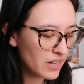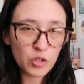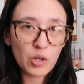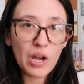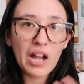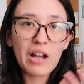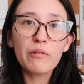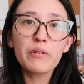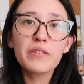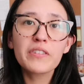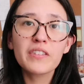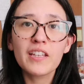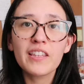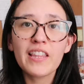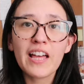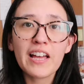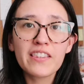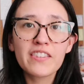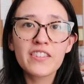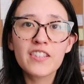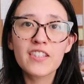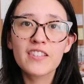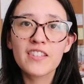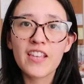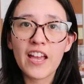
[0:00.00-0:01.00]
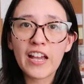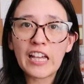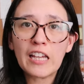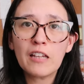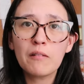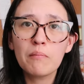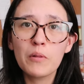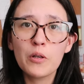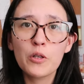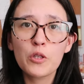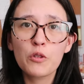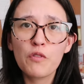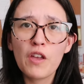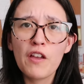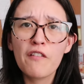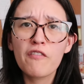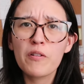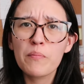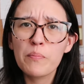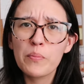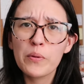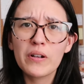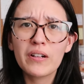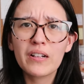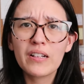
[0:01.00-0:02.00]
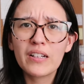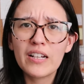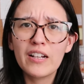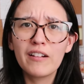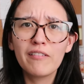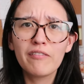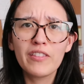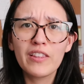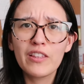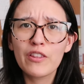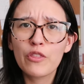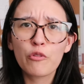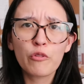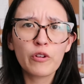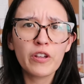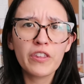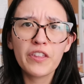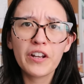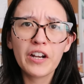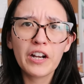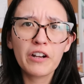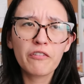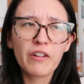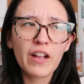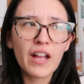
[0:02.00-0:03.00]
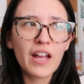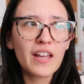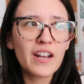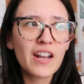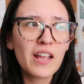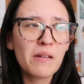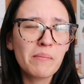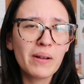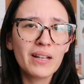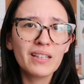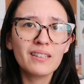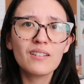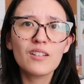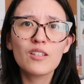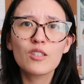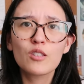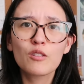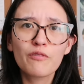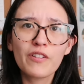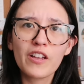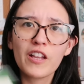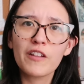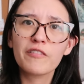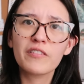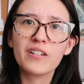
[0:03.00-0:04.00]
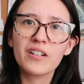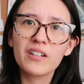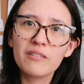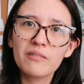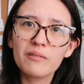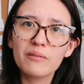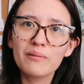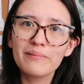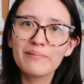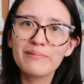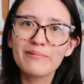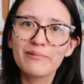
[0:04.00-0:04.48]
So I would say that's the second most favorite book of the three that I read, and my least favorite